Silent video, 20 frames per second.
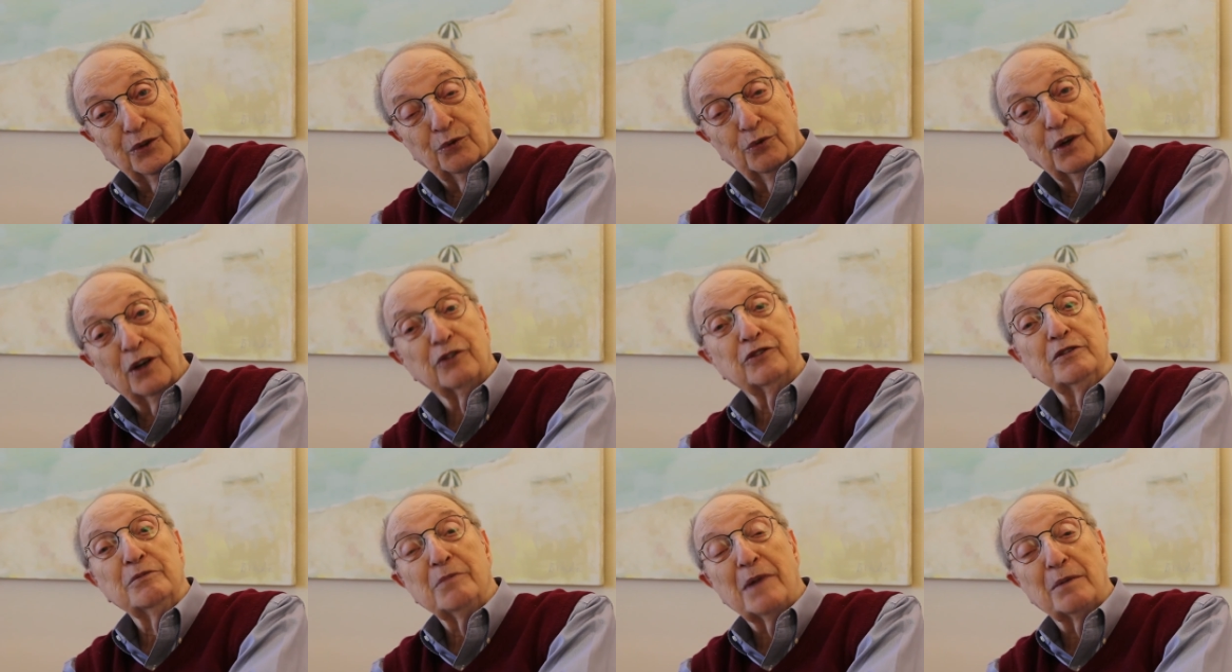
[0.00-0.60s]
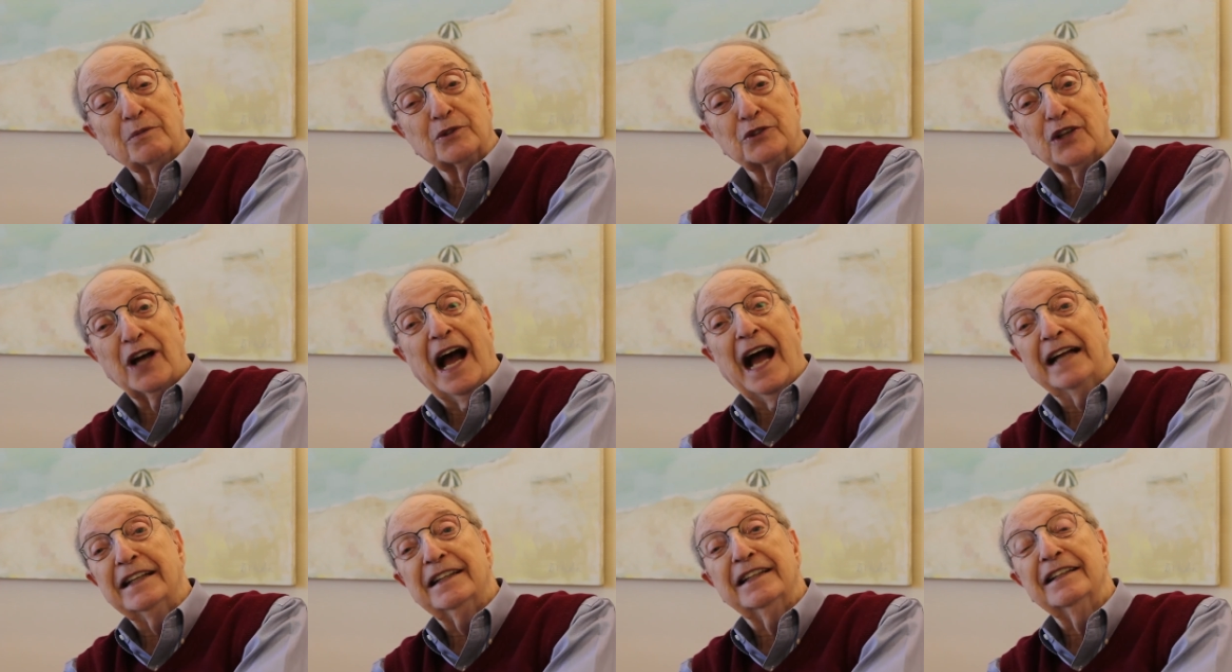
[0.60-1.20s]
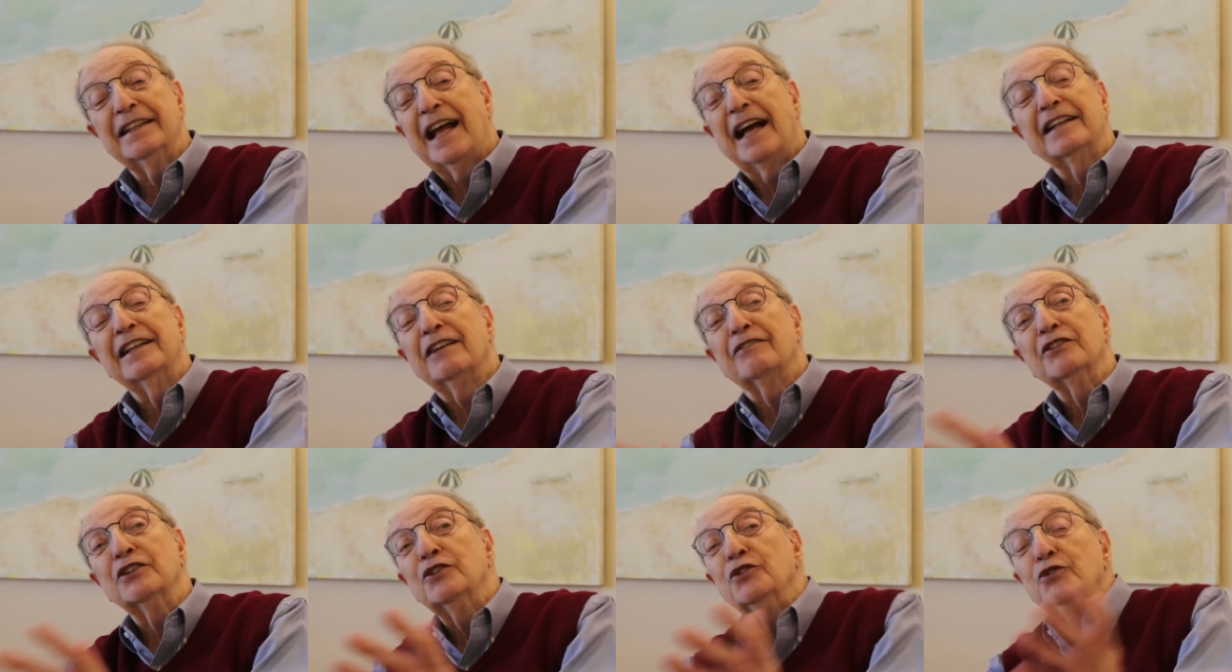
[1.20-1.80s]
will remember. So I did. I
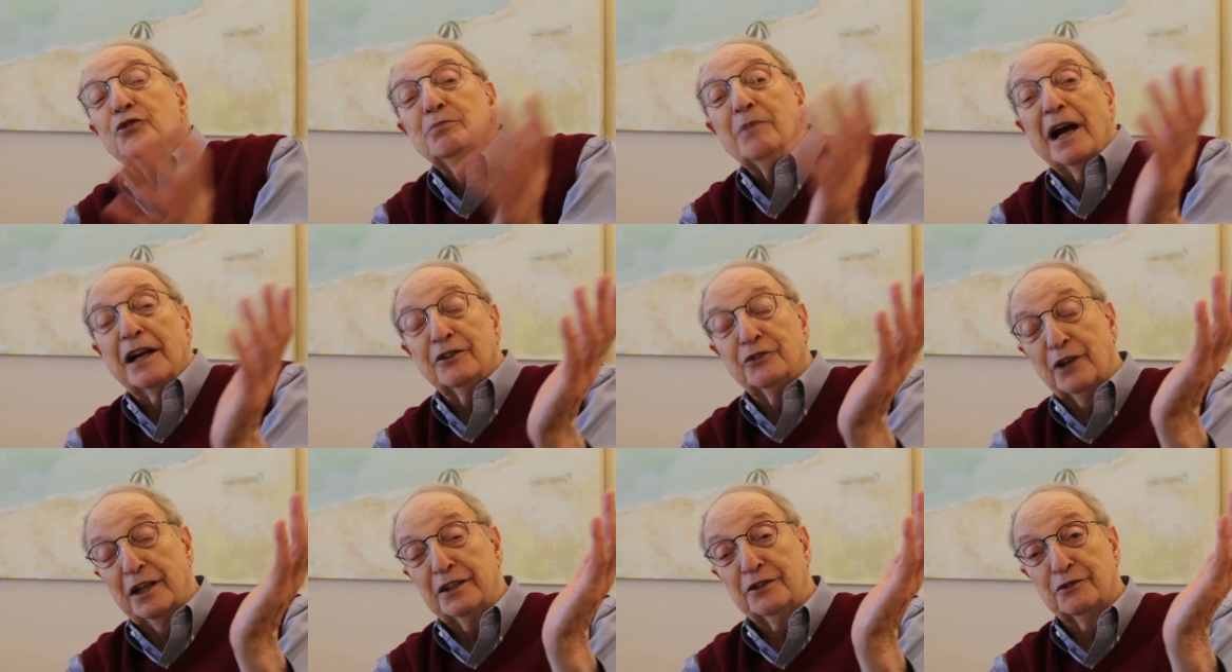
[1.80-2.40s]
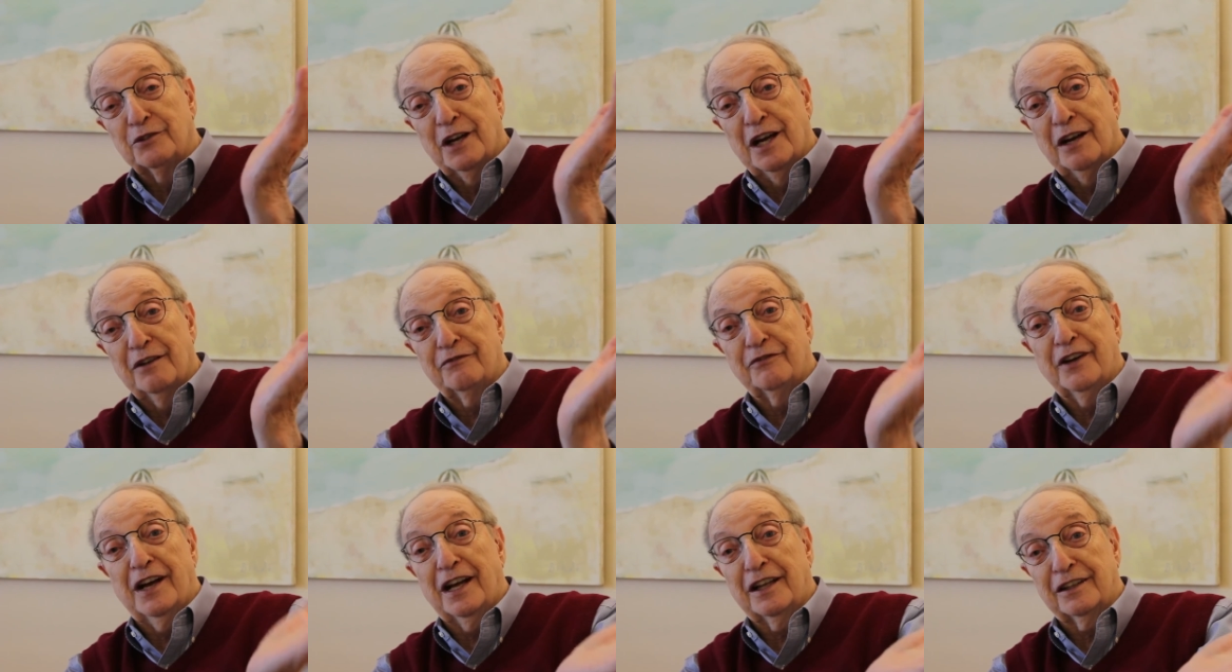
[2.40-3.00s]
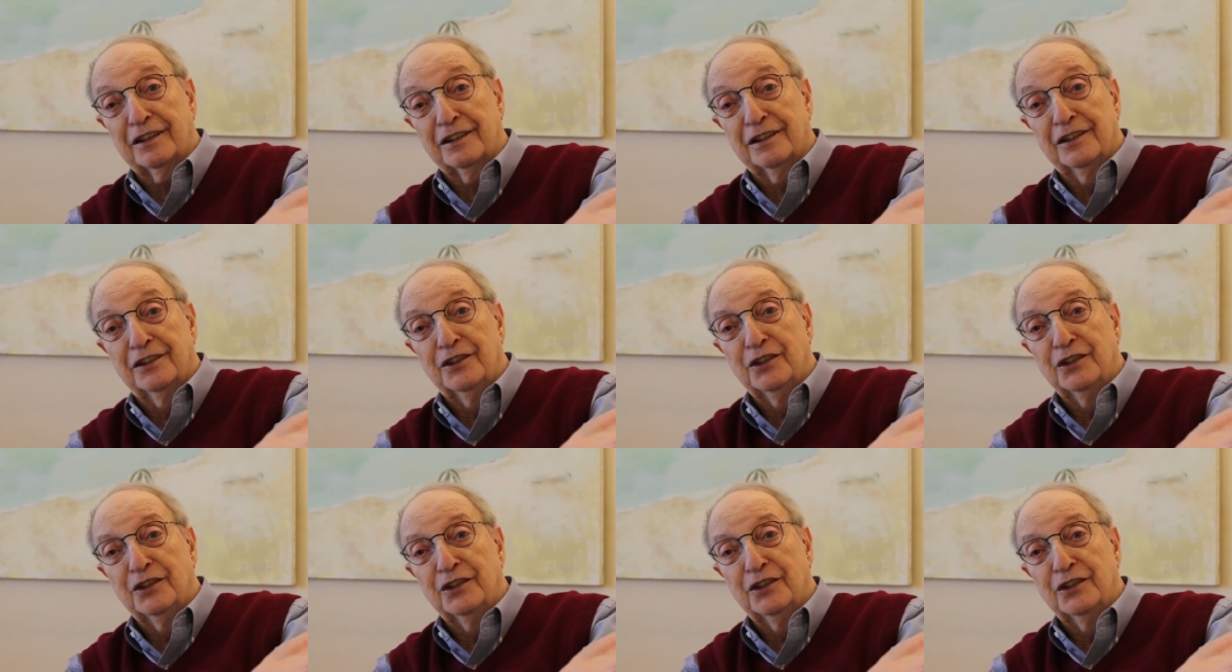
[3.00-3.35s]
never knew my great grandfather,